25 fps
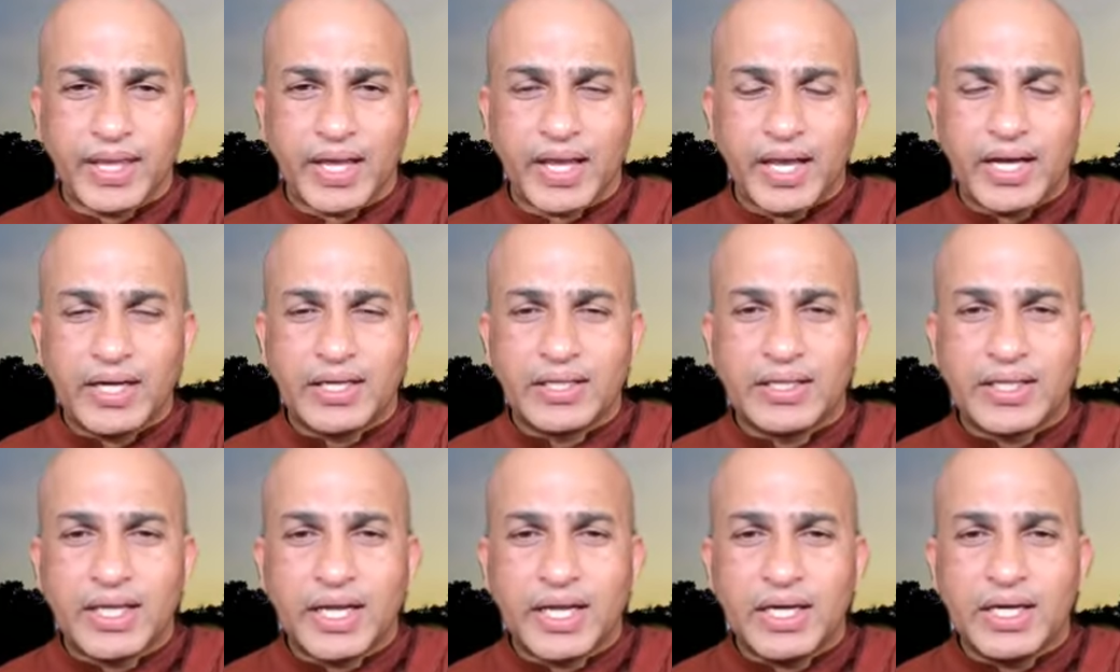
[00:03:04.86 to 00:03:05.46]

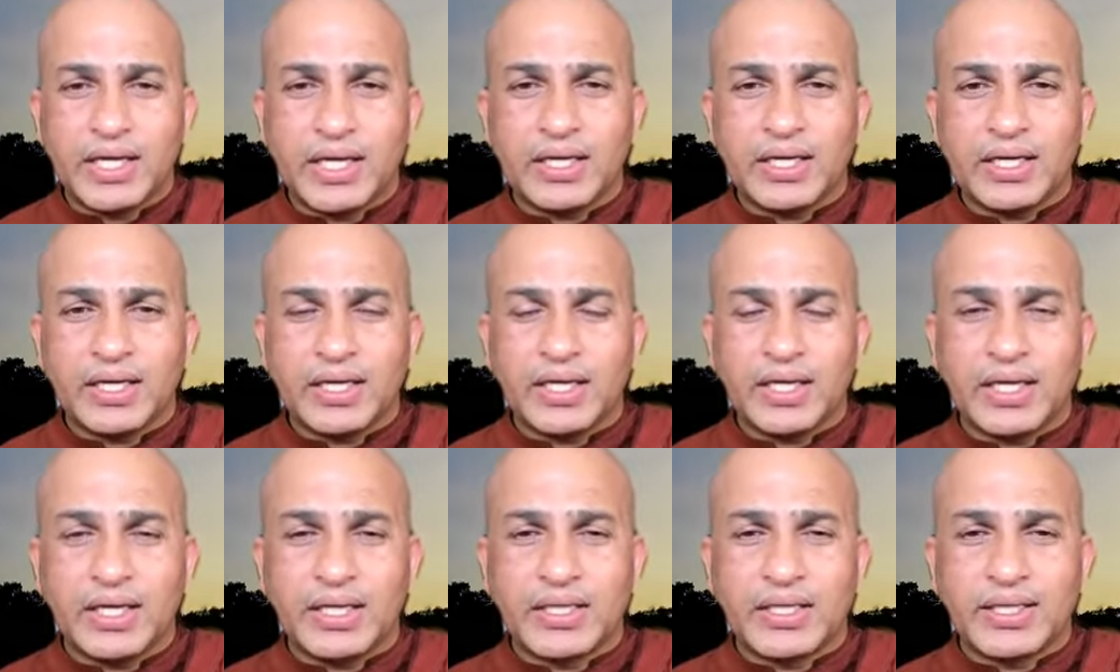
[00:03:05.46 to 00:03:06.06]
and then
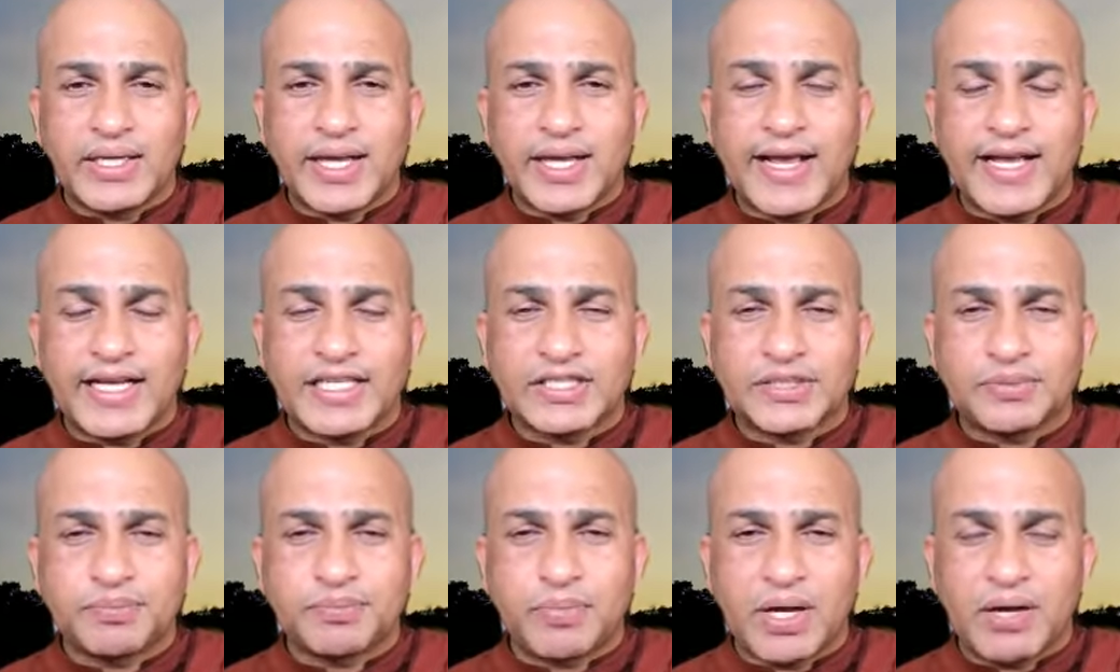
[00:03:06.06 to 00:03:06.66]
it
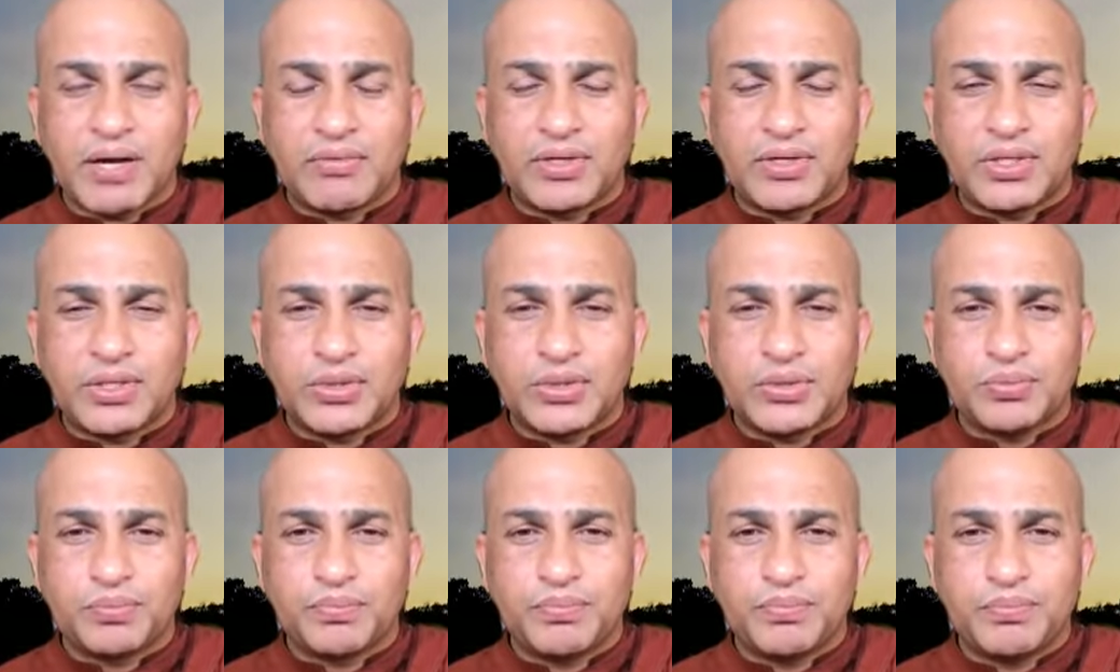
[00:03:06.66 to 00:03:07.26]
has power
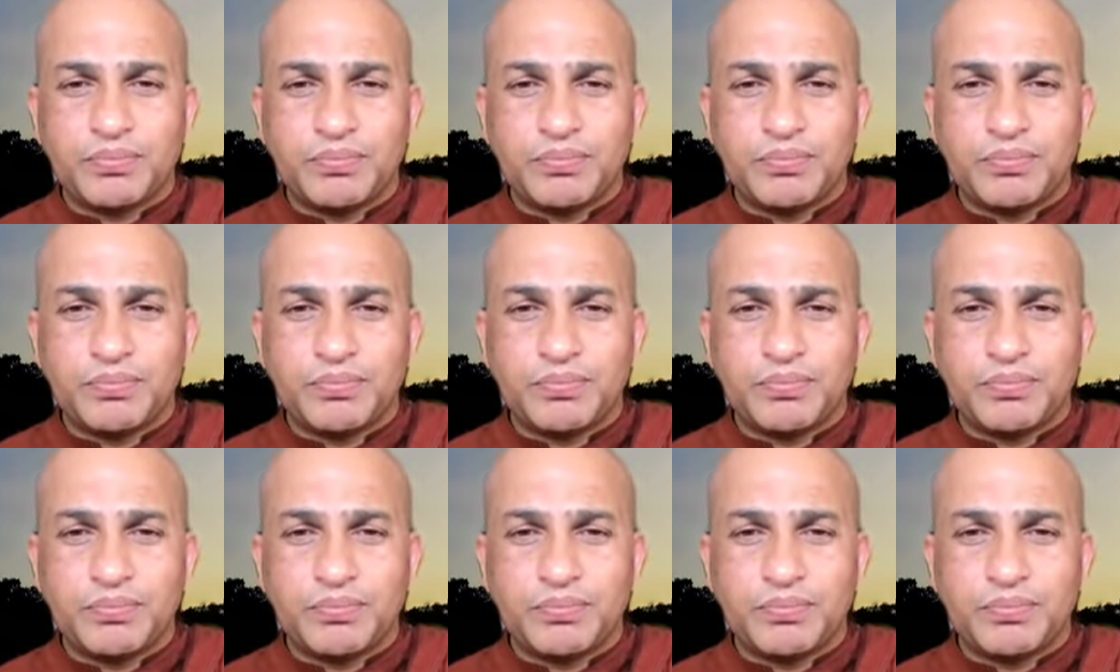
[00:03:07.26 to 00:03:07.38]
to